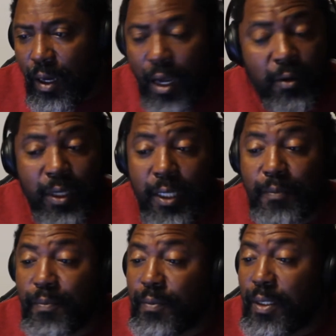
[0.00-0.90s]
I don't get
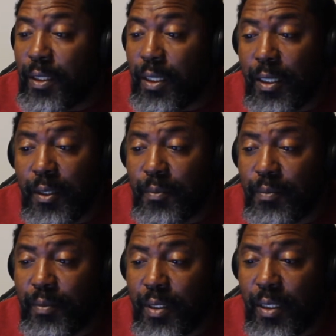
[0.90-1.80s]
it.
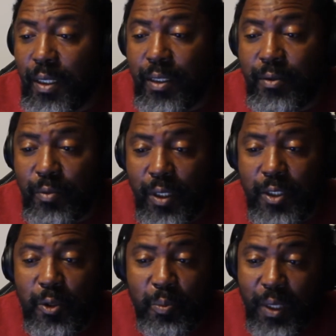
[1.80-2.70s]
It's
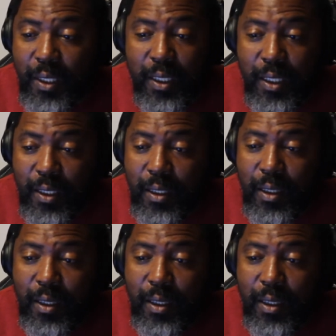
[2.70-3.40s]
really stupidity.